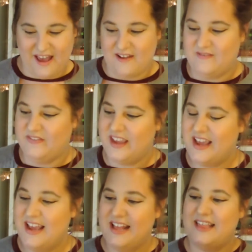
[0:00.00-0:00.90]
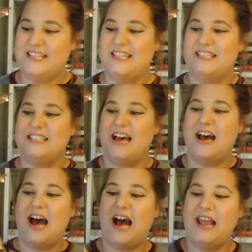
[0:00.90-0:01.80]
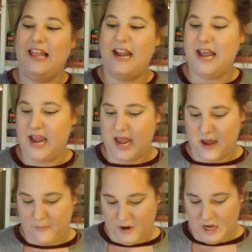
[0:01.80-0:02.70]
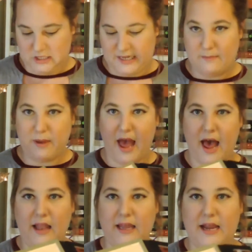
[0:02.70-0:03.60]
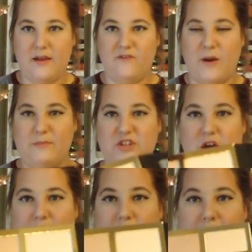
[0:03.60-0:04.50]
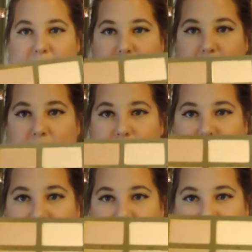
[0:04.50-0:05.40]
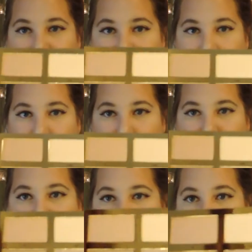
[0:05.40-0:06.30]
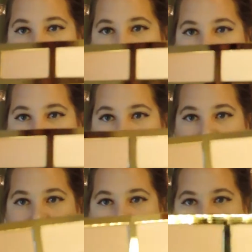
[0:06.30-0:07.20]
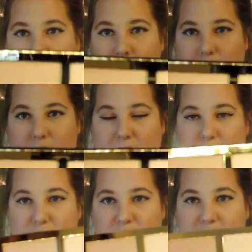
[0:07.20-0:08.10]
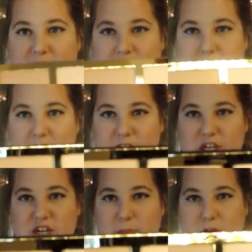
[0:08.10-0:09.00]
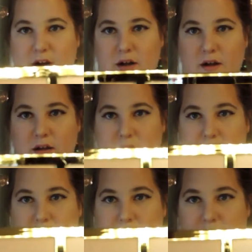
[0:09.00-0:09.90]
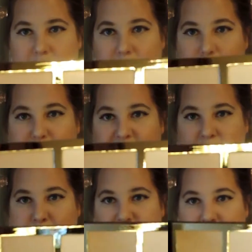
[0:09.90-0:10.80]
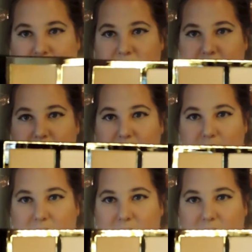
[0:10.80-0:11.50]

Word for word: Okay, this is a highlighting and bronzing palette from Tarte, and I love that there's like little mirrors here. Oh, I don't know if you can see that shimmer. I'm picking up my ring light.